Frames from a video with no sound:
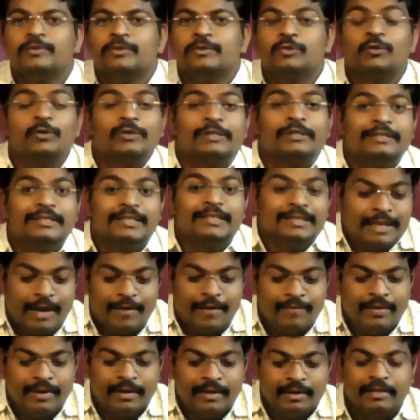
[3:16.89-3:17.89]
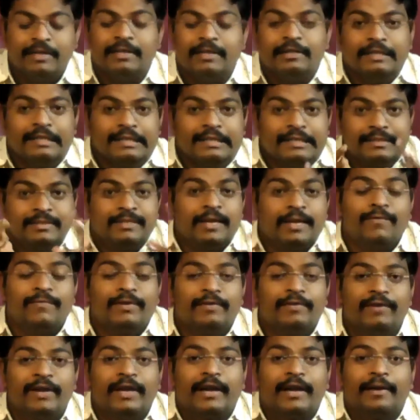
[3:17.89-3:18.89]
So, this is, how we. Eh, this is how
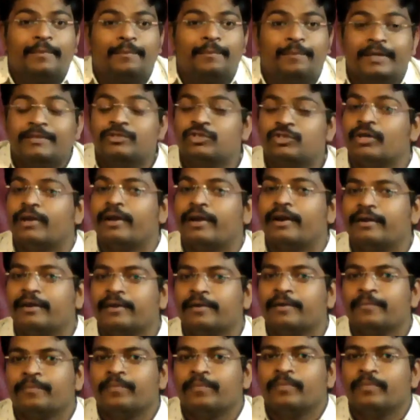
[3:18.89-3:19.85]
we can picture it.